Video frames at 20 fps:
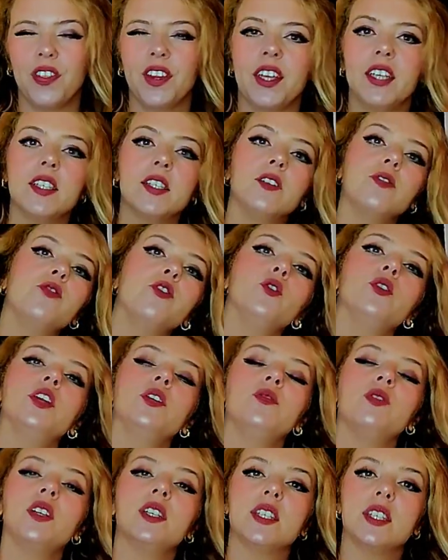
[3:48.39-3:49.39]
There's a few
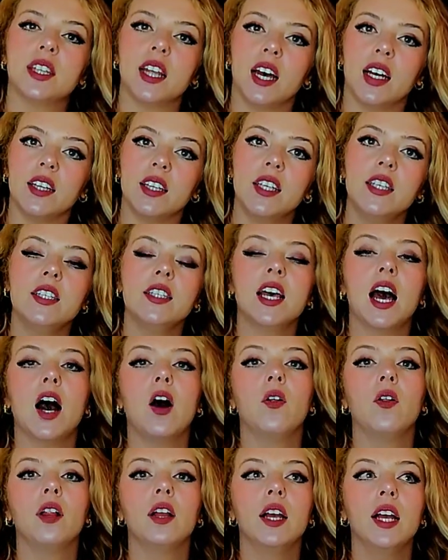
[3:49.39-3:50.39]
different studies.
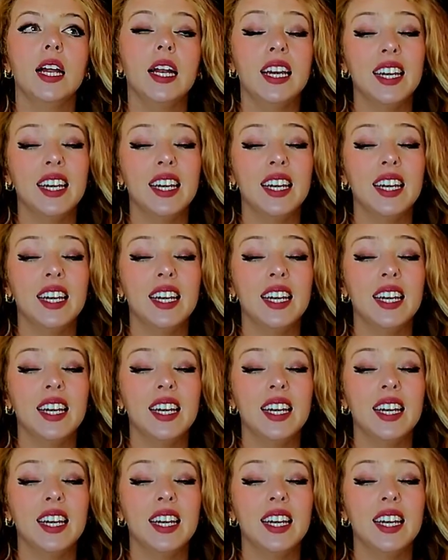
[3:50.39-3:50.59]
I'll